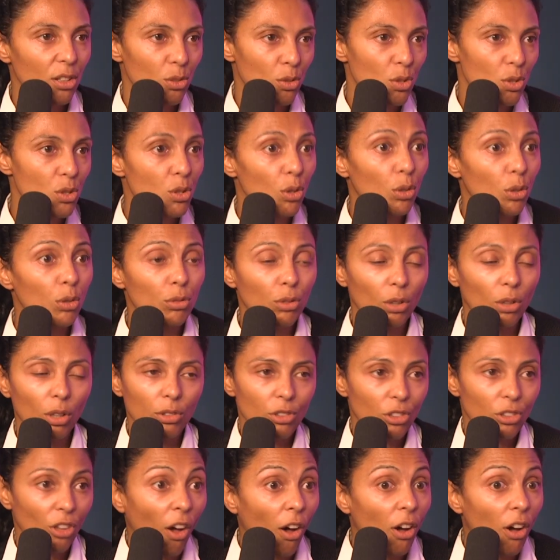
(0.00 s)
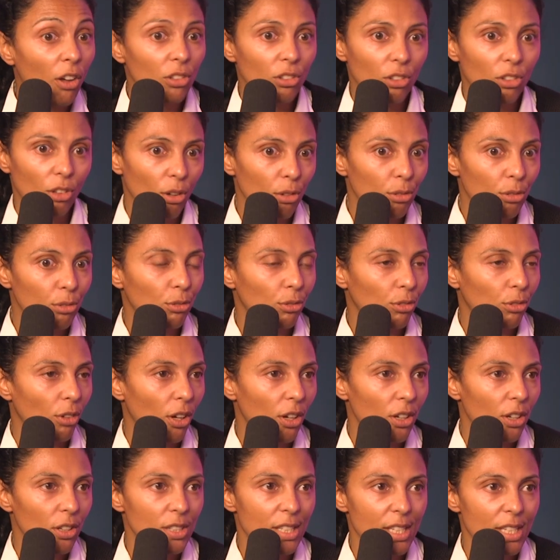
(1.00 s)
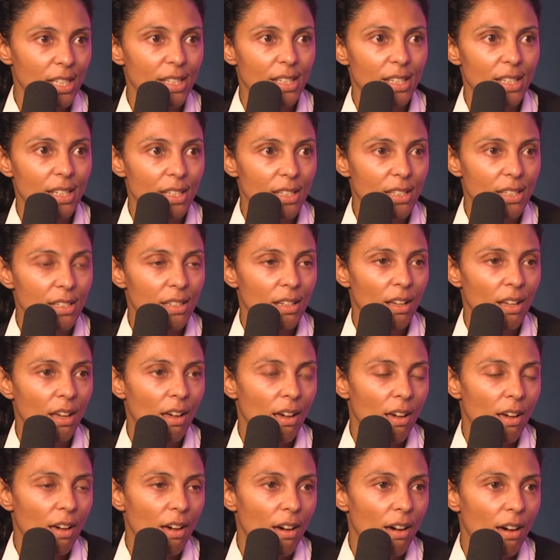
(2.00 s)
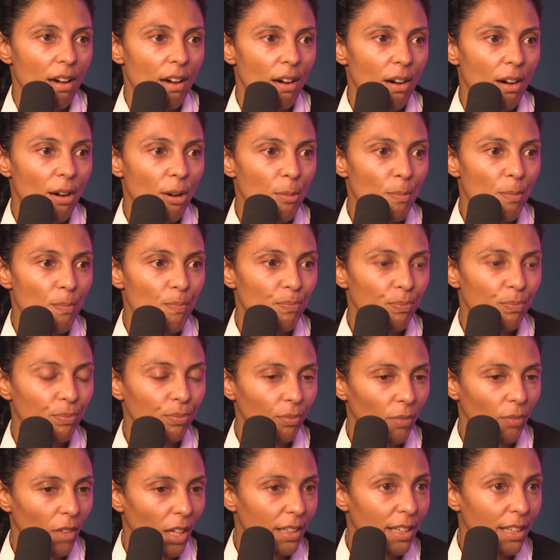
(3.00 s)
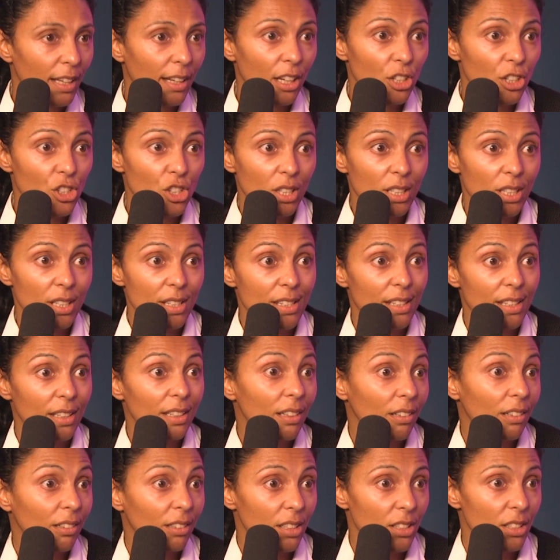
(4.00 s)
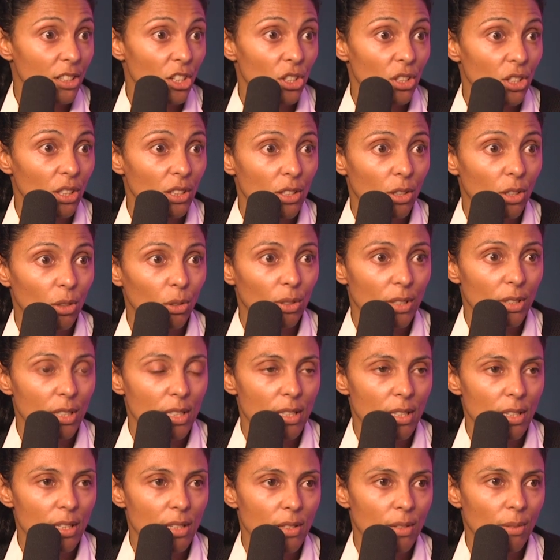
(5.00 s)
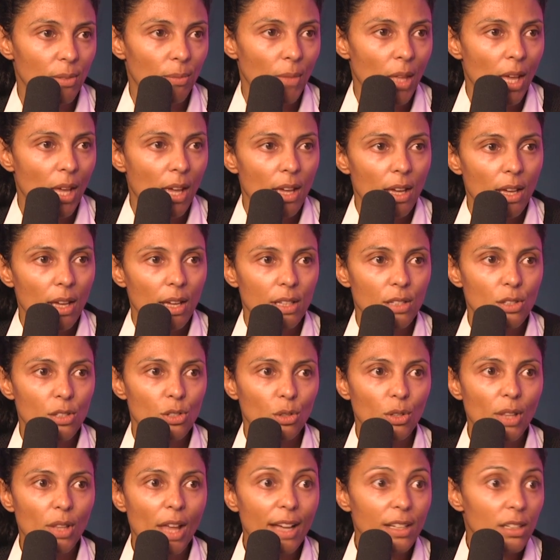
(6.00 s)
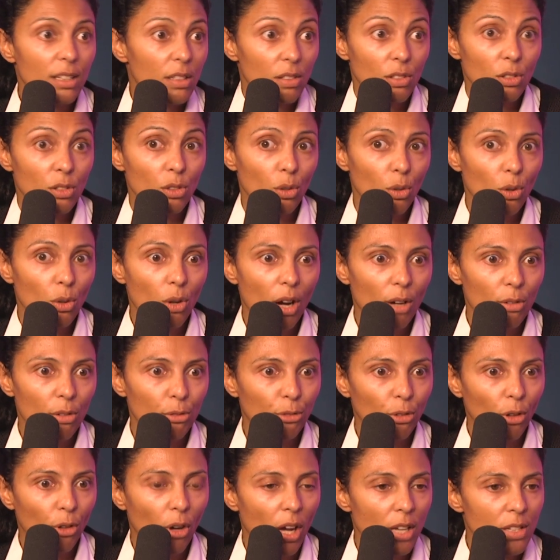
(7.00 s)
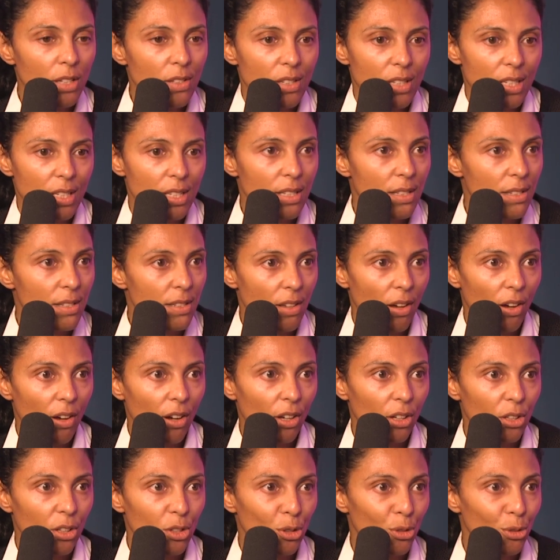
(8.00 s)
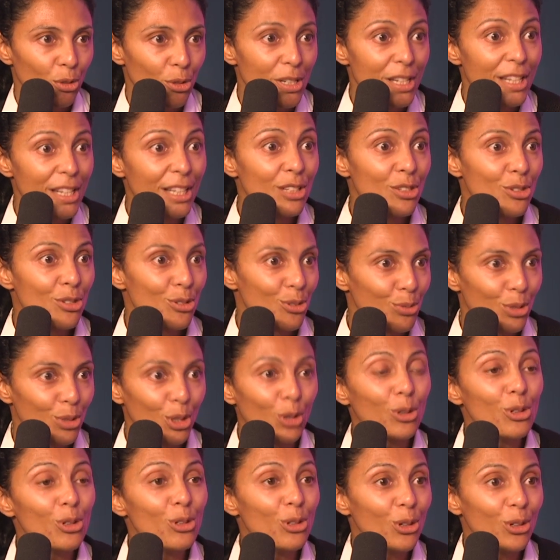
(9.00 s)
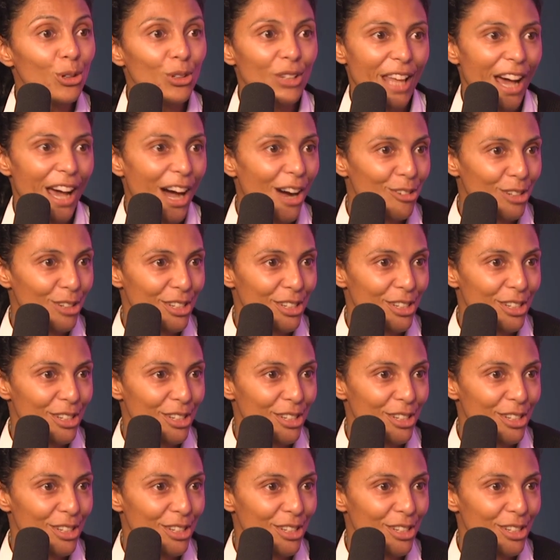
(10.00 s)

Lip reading: solve tons of disease that are genetical disease. And so that, for us is, linked to, we all know now what